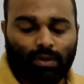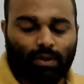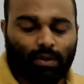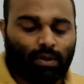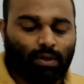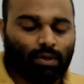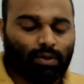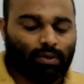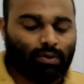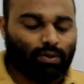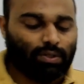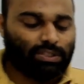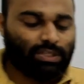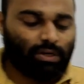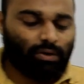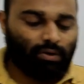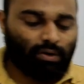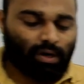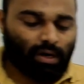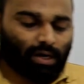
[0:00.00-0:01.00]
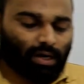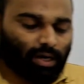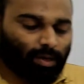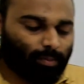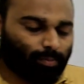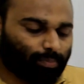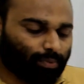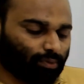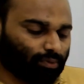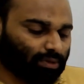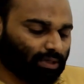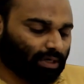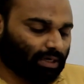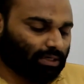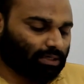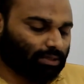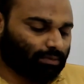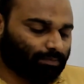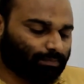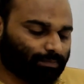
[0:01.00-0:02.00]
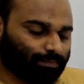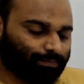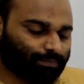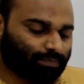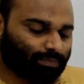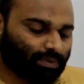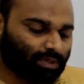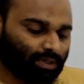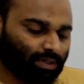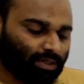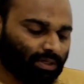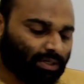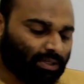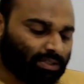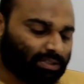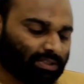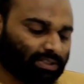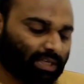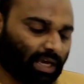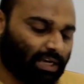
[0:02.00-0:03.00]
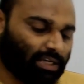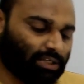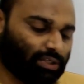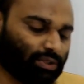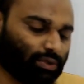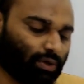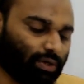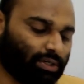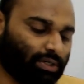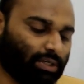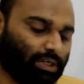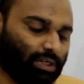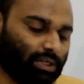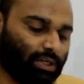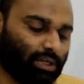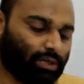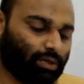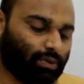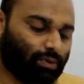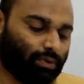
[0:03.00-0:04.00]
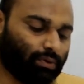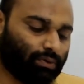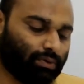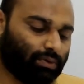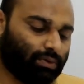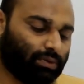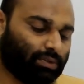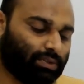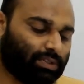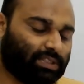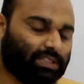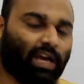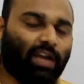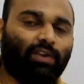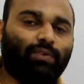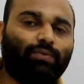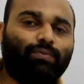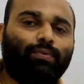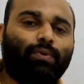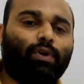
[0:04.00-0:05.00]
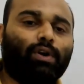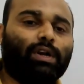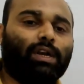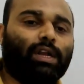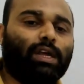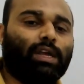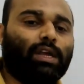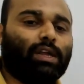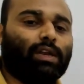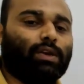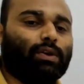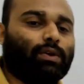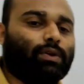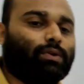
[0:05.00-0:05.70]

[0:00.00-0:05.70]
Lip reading: Question you can write, prove that. Sin 20 into sin 40 into,